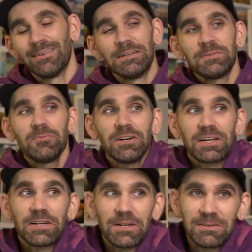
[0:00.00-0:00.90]
That's pretty
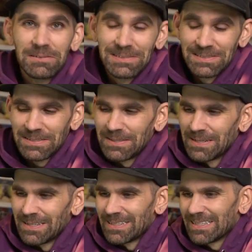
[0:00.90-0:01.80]
good.
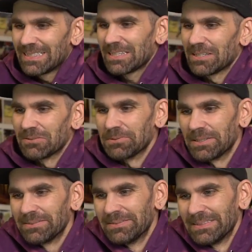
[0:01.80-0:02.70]
That's a good
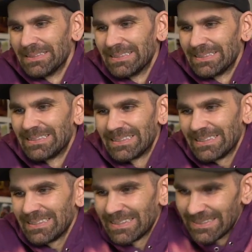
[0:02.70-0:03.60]
one.
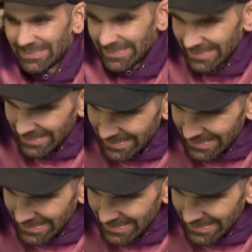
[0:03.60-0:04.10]
That's a good one.